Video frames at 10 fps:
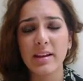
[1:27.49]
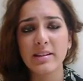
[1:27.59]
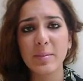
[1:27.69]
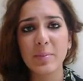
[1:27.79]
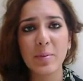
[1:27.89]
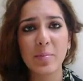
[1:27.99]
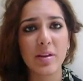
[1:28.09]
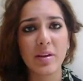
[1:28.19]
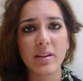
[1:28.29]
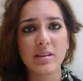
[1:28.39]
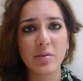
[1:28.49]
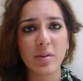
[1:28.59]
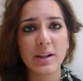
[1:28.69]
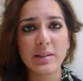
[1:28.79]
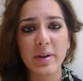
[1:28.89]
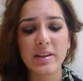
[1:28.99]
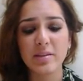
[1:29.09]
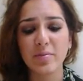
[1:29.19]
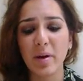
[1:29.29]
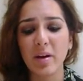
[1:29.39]
And some people might think that's not very
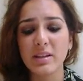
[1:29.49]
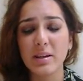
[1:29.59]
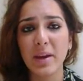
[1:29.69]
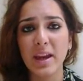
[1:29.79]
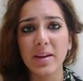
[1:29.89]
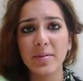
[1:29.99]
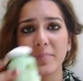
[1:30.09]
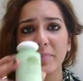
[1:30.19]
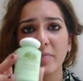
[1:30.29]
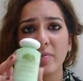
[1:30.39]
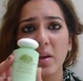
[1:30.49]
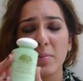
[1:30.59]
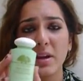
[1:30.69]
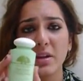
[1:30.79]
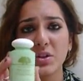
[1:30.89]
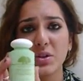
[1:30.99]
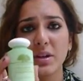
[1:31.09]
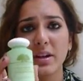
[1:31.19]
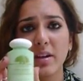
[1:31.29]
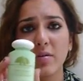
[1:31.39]
expensive, but to me, being a
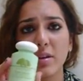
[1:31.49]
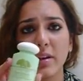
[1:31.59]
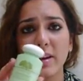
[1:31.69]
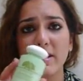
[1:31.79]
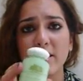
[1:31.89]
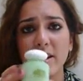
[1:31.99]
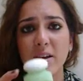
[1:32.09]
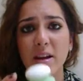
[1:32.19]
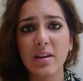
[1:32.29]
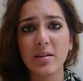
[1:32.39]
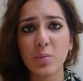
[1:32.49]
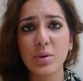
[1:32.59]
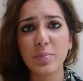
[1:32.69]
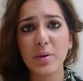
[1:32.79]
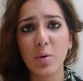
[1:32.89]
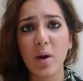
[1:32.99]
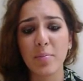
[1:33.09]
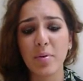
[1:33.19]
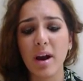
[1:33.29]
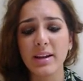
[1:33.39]
student and everything, this would be
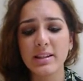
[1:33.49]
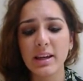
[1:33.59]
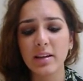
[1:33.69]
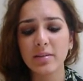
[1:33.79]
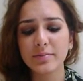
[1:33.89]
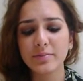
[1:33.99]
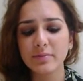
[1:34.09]
quite pricey.